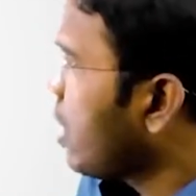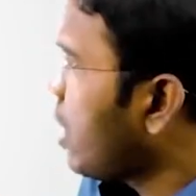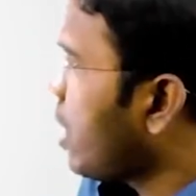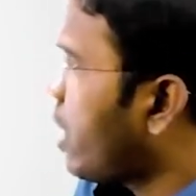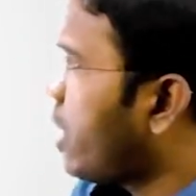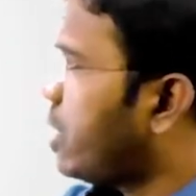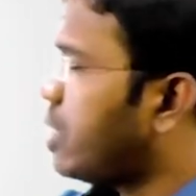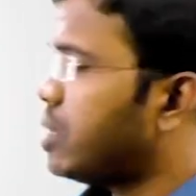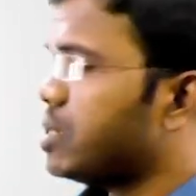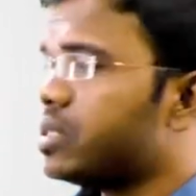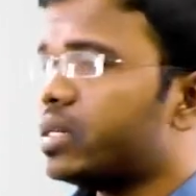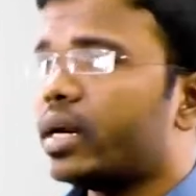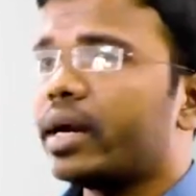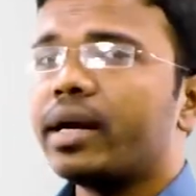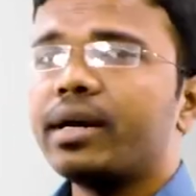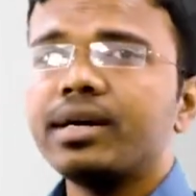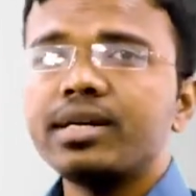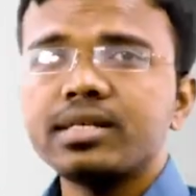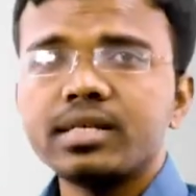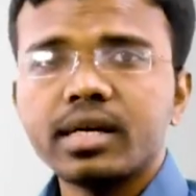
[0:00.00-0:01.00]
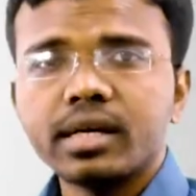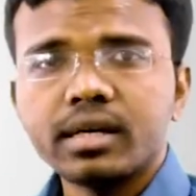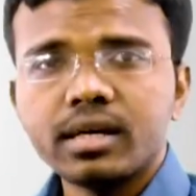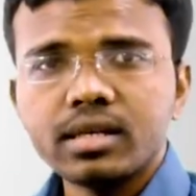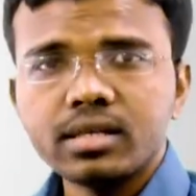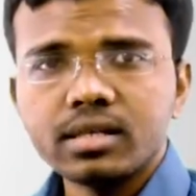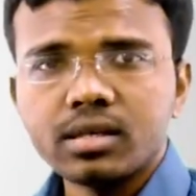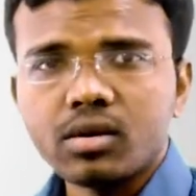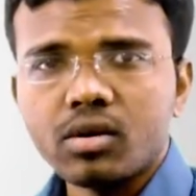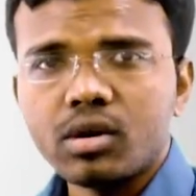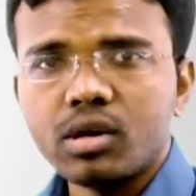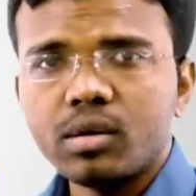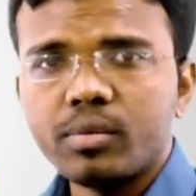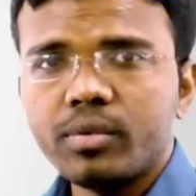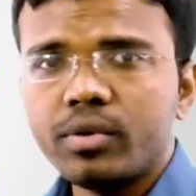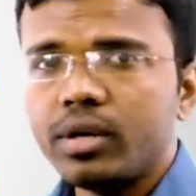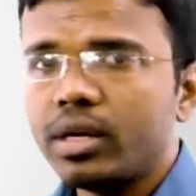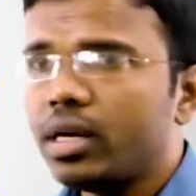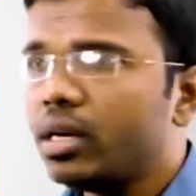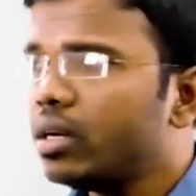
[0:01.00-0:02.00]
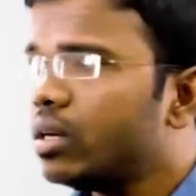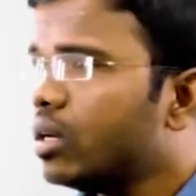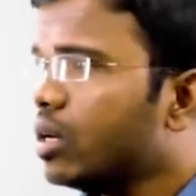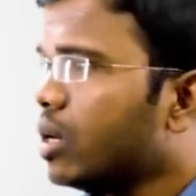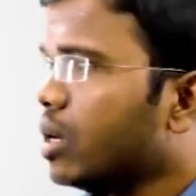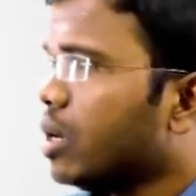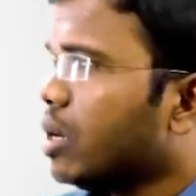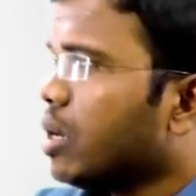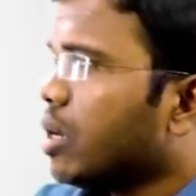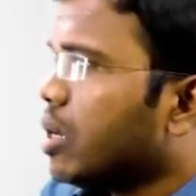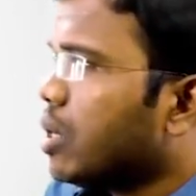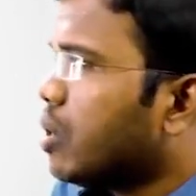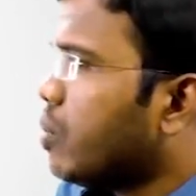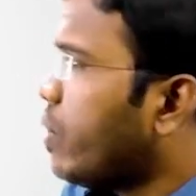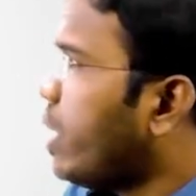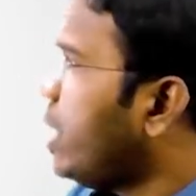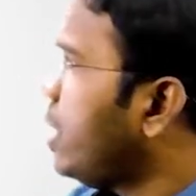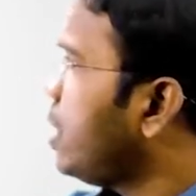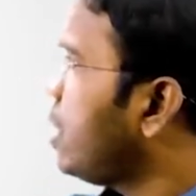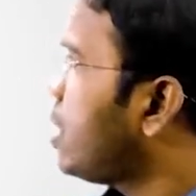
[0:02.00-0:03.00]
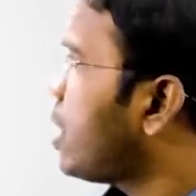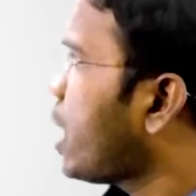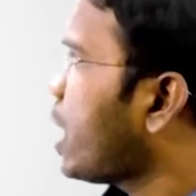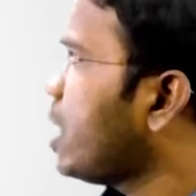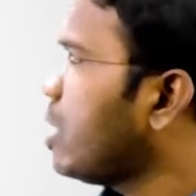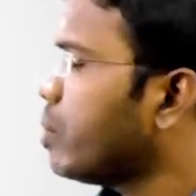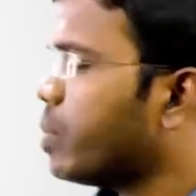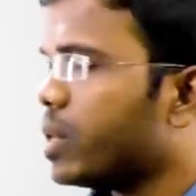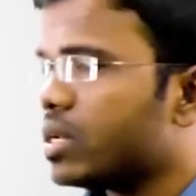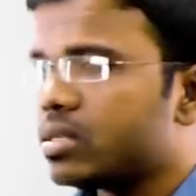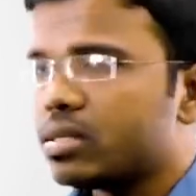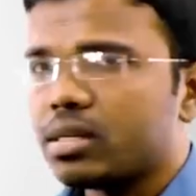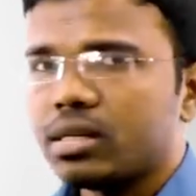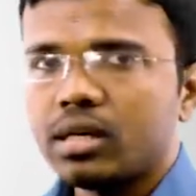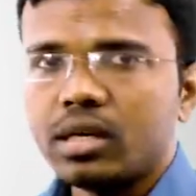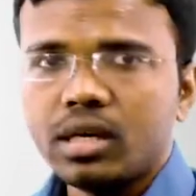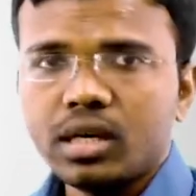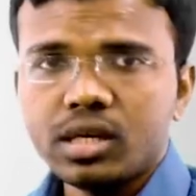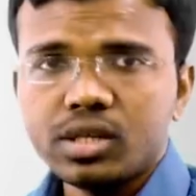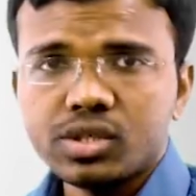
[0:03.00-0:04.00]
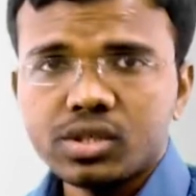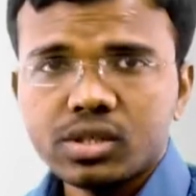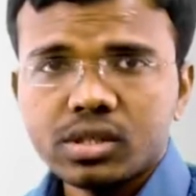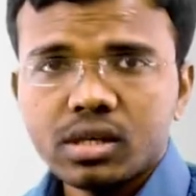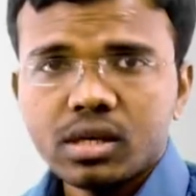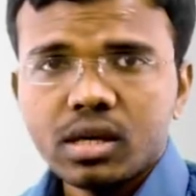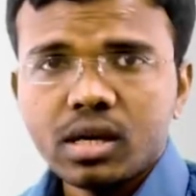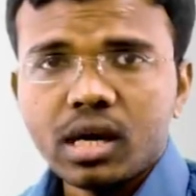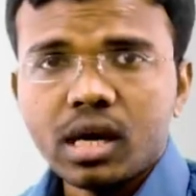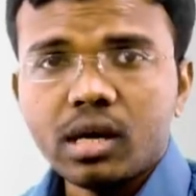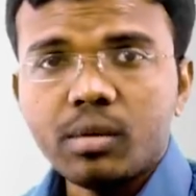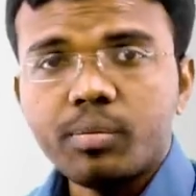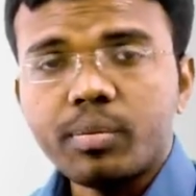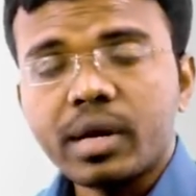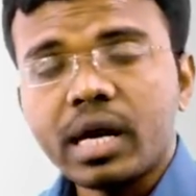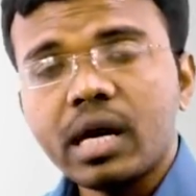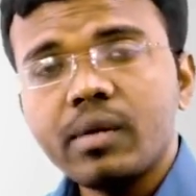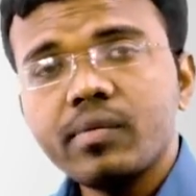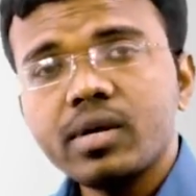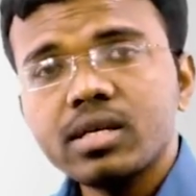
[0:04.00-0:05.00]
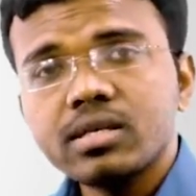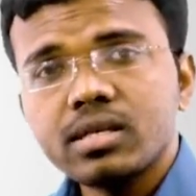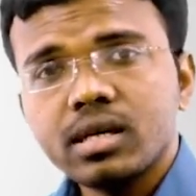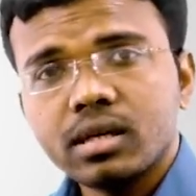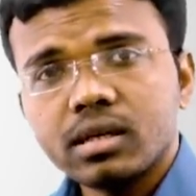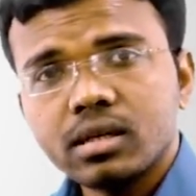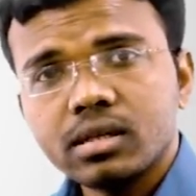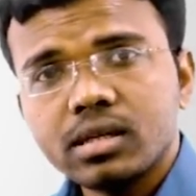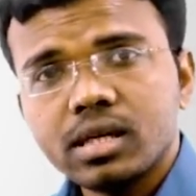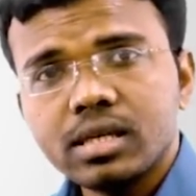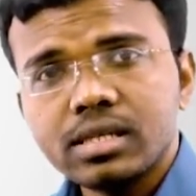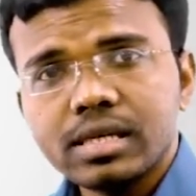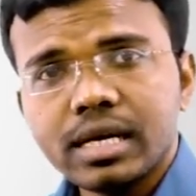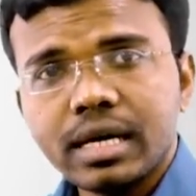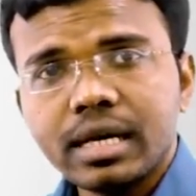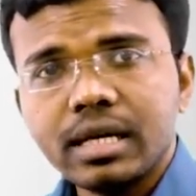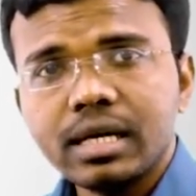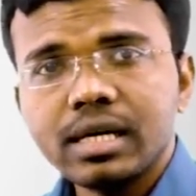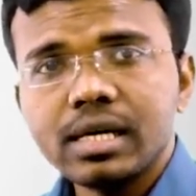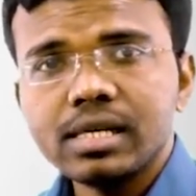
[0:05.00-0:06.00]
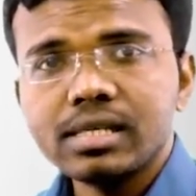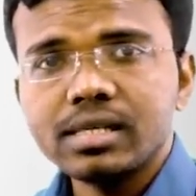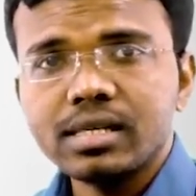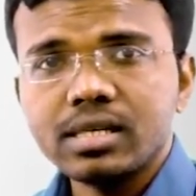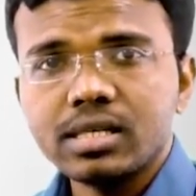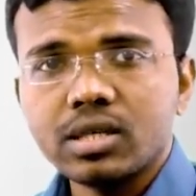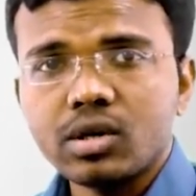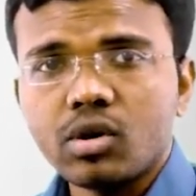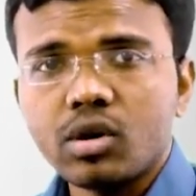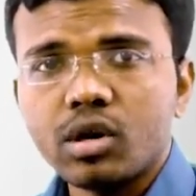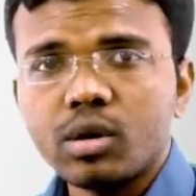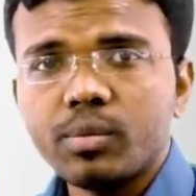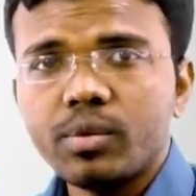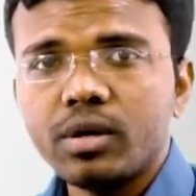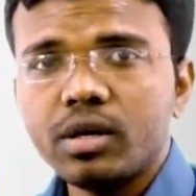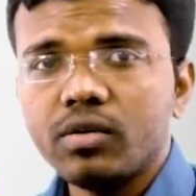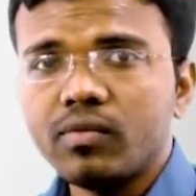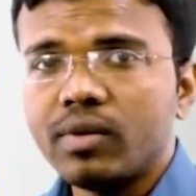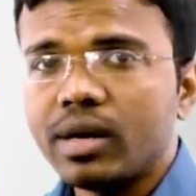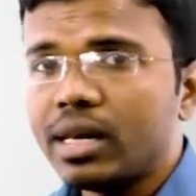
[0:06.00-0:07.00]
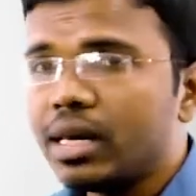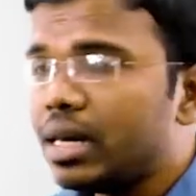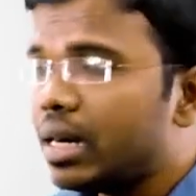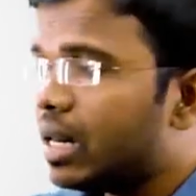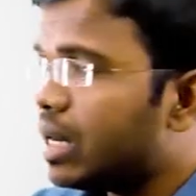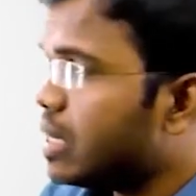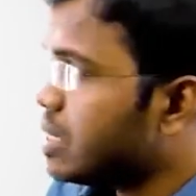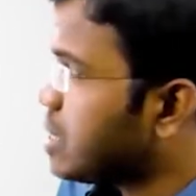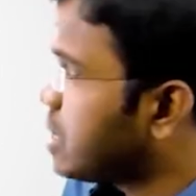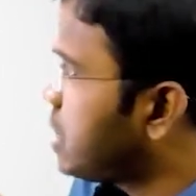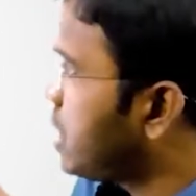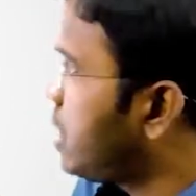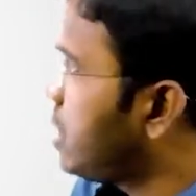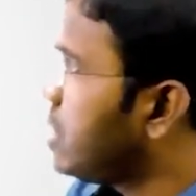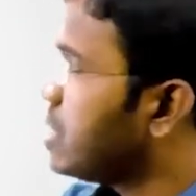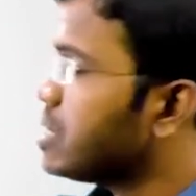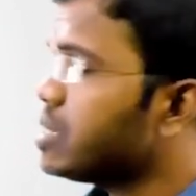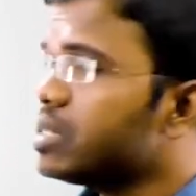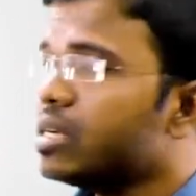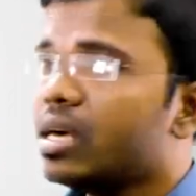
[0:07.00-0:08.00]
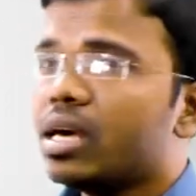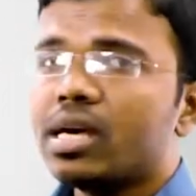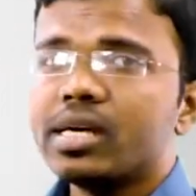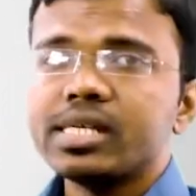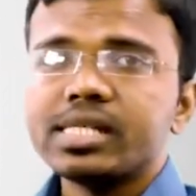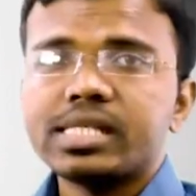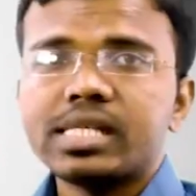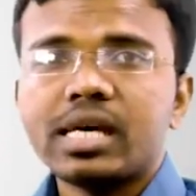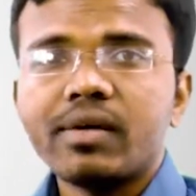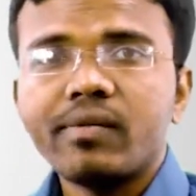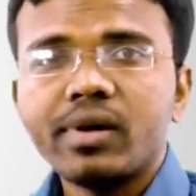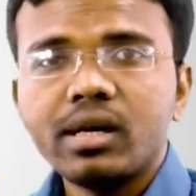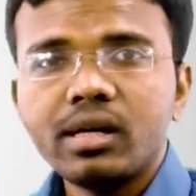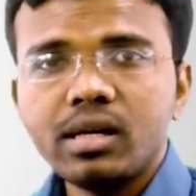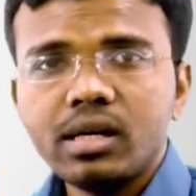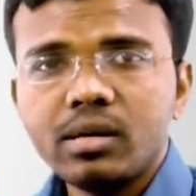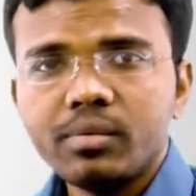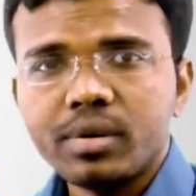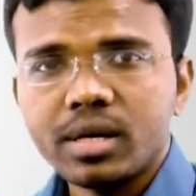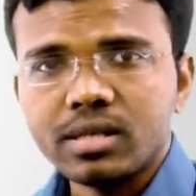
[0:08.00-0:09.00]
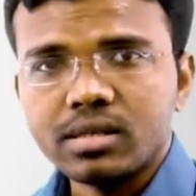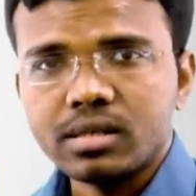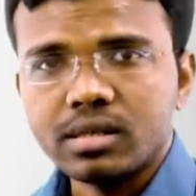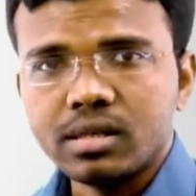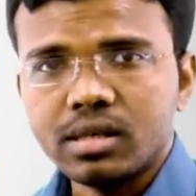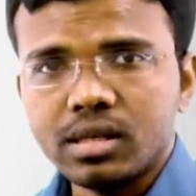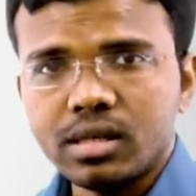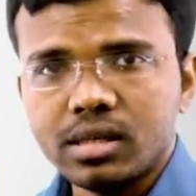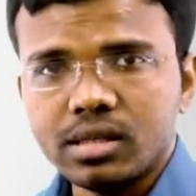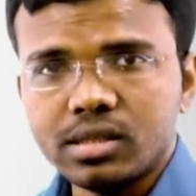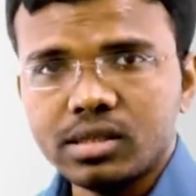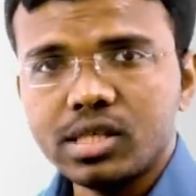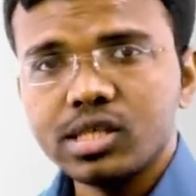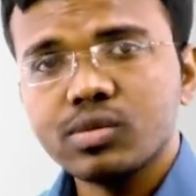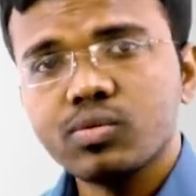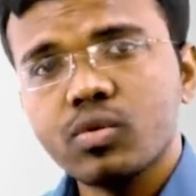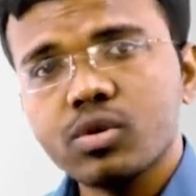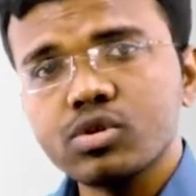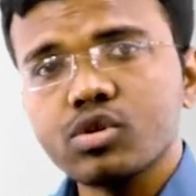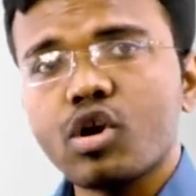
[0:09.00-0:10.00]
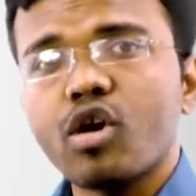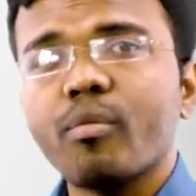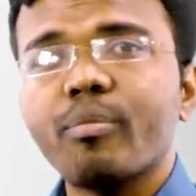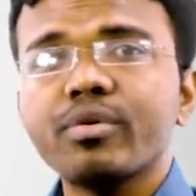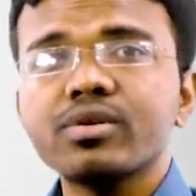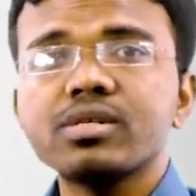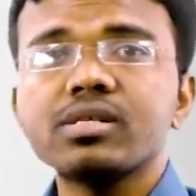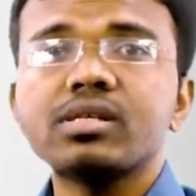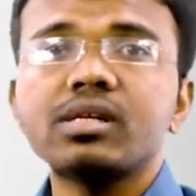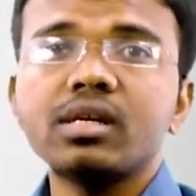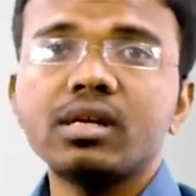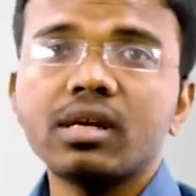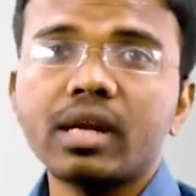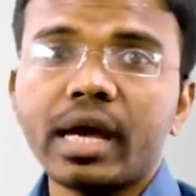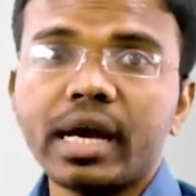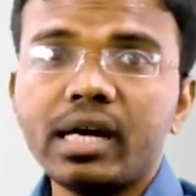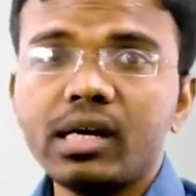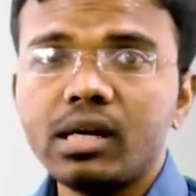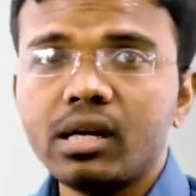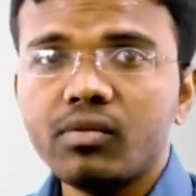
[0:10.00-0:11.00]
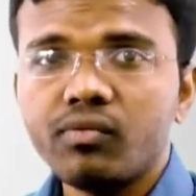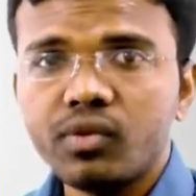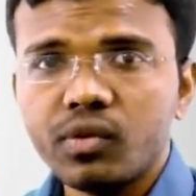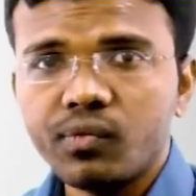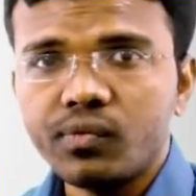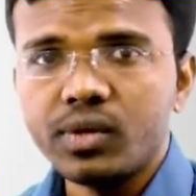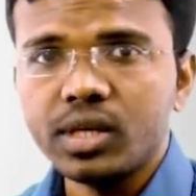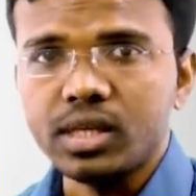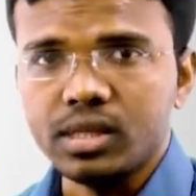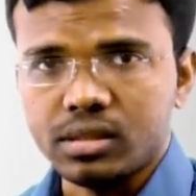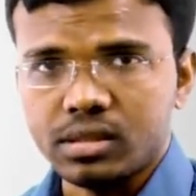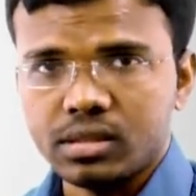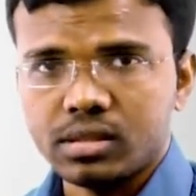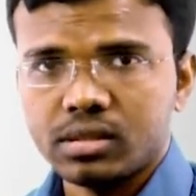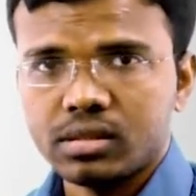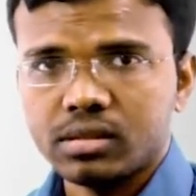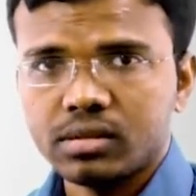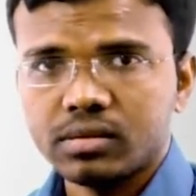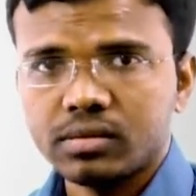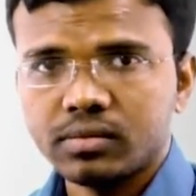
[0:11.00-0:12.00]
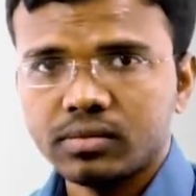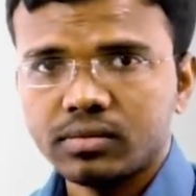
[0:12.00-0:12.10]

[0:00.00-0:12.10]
And secondary sector is contributing 29 percentage. And primary sector, that is agriculture, is contributing very less, that is 17 percentage. This was opposite in 1950s.